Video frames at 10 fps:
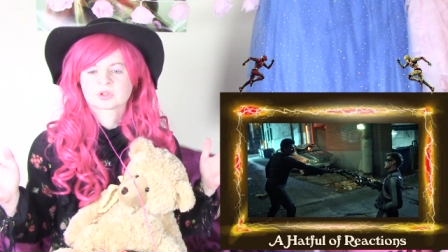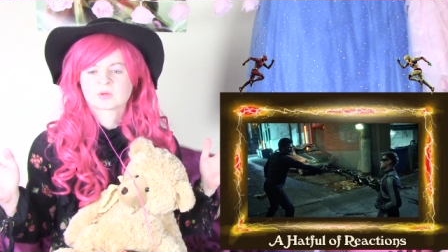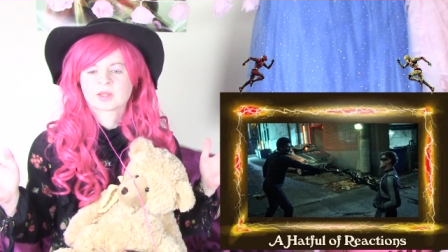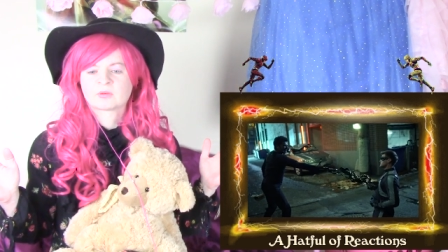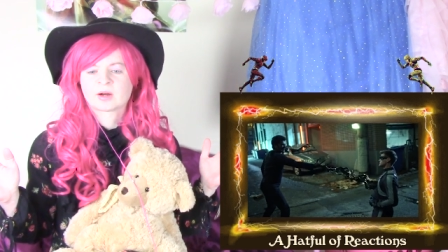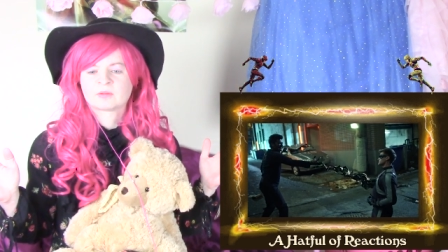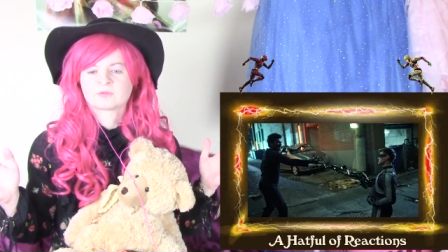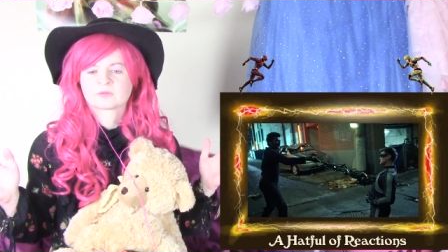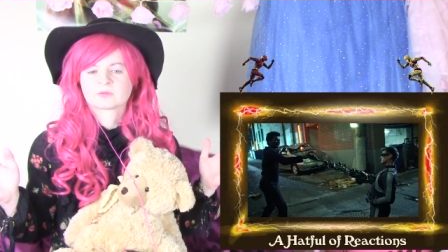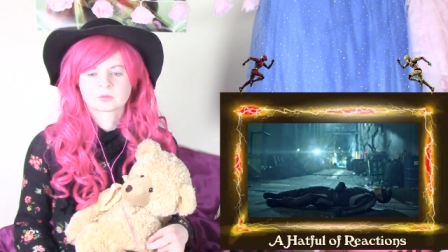Don't kill
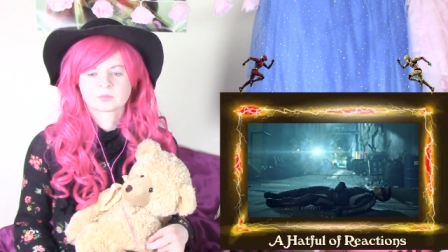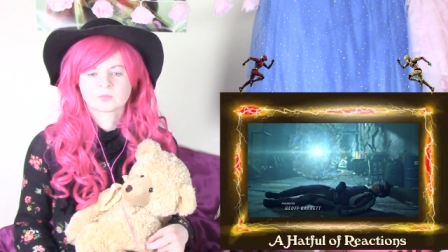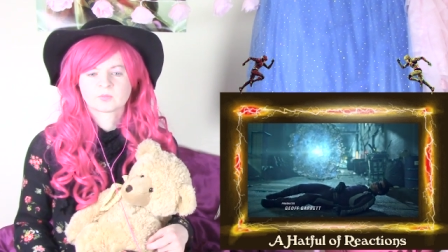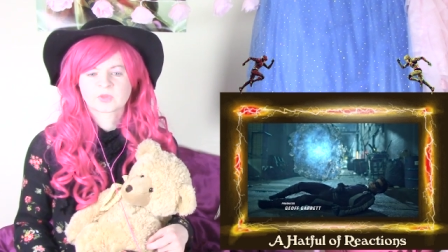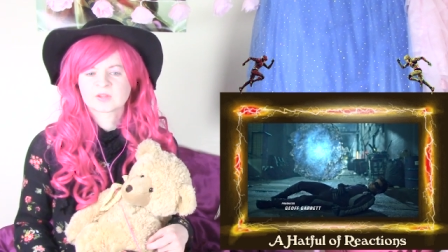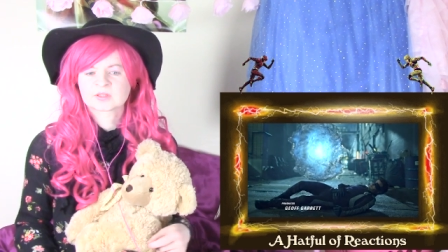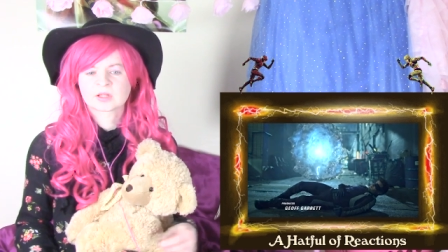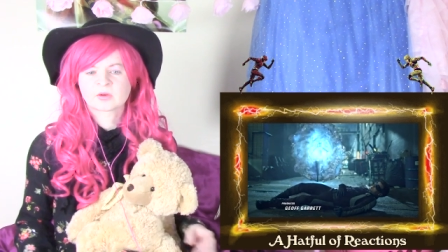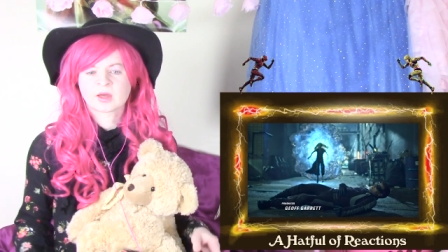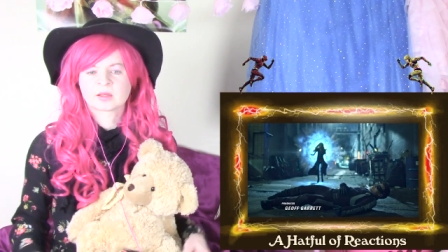Ralph. He's
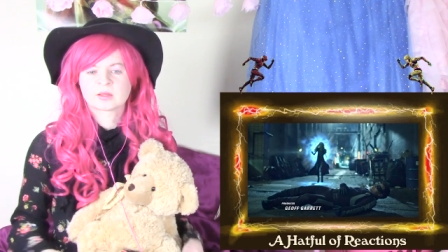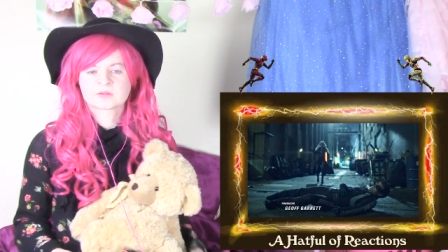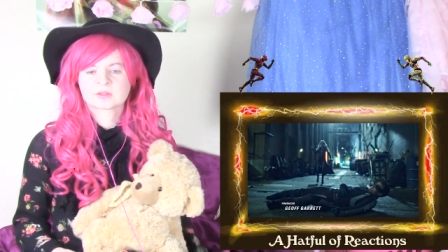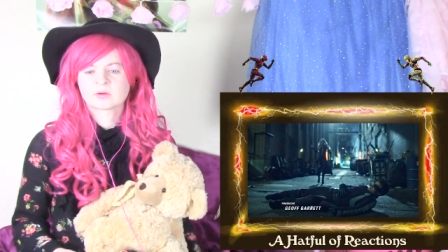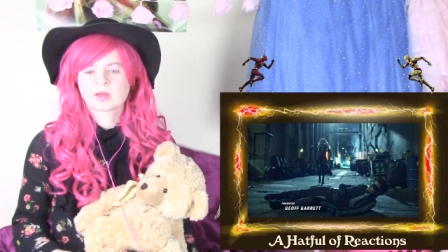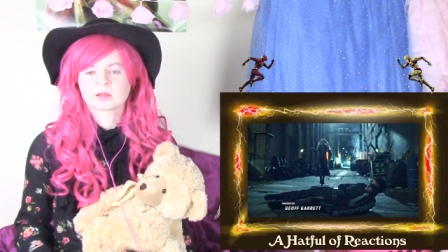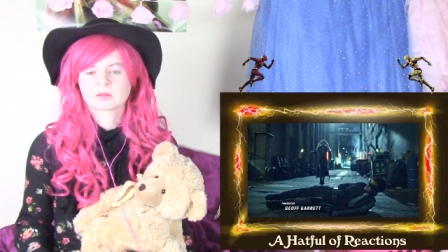still okay. He's still okay.